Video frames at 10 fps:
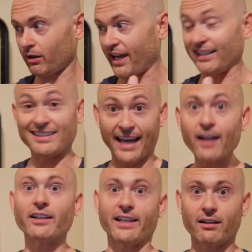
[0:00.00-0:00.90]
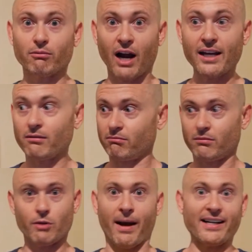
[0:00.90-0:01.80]
like daily, right?
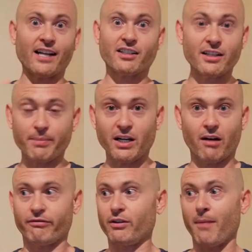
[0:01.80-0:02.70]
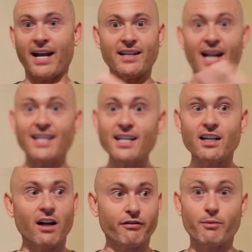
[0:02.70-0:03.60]
You might not sleep enough. You might not
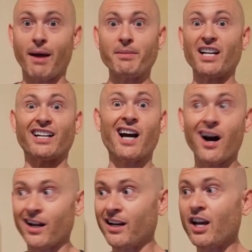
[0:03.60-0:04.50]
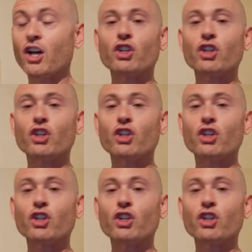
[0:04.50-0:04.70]
eat enough. You might be on a cut.